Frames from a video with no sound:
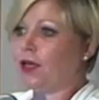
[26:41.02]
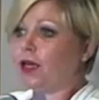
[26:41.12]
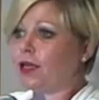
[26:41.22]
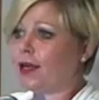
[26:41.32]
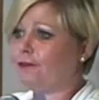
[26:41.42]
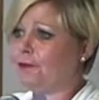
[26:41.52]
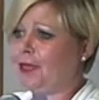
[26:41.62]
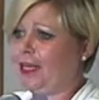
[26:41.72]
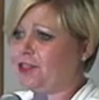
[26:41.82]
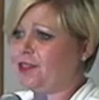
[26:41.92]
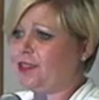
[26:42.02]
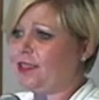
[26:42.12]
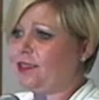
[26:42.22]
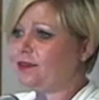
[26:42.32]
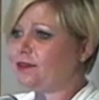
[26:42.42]
Government
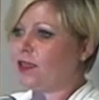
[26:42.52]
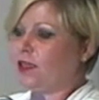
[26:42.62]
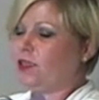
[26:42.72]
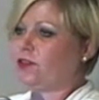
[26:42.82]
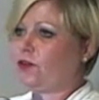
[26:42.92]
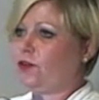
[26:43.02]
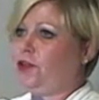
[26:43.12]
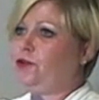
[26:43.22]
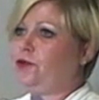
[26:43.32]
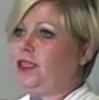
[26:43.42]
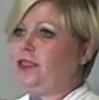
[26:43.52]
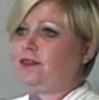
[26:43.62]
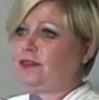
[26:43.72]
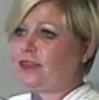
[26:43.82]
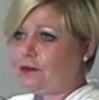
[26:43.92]
agencies, so the UN
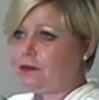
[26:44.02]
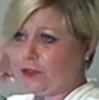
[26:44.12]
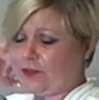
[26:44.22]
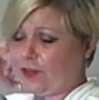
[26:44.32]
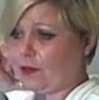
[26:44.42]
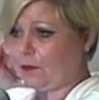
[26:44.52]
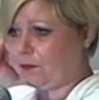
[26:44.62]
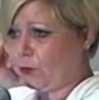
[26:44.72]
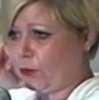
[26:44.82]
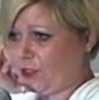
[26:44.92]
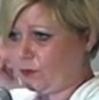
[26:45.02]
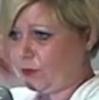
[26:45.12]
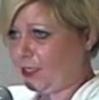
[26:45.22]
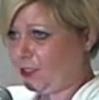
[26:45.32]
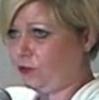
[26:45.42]
Sustainable Development Board is what I
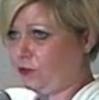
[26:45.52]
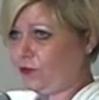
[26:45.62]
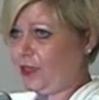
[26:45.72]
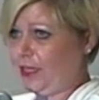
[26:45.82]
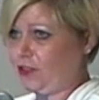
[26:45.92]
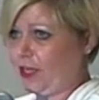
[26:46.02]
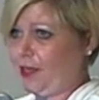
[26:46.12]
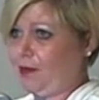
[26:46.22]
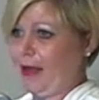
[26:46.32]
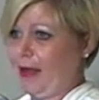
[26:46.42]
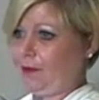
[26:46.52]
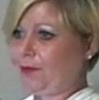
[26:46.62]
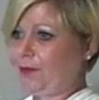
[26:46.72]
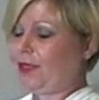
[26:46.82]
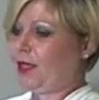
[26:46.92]
used for that giant map.
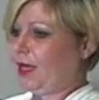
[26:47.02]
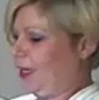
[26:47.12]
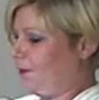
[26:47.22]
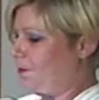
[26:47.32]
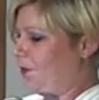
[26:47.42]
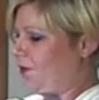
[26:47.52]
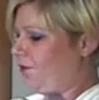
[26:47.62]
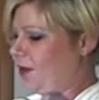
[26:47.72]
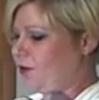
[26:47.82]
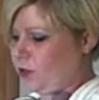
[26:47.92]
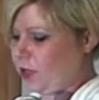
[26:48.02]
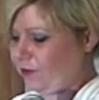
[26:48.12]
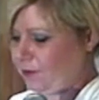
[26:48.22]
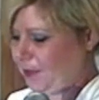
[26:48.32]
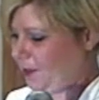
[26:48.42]
The federal
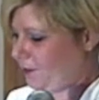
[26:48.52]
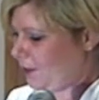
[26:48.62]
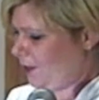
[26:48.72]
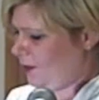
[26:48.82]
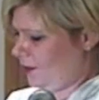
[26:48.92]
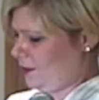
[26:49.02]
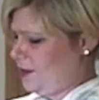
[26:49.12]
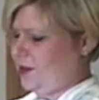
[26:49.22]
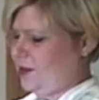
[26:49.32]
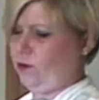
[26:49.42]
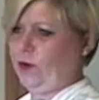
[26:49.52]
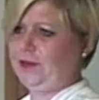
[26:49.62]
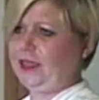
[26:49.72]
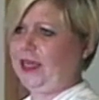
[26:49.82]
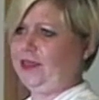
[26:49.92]
government
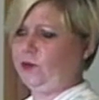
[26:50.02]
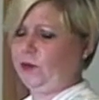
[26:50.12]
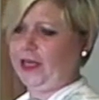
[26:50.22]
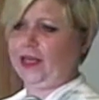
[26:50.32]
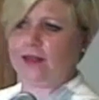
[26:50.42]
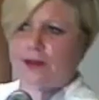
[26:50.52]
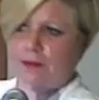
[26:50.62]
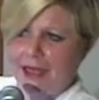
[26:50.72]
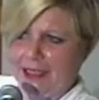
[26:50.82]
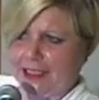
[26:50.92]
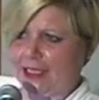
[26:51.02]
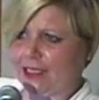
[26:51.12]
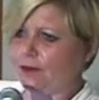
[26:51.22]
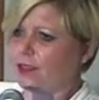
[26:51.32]
website is where I got the bike data.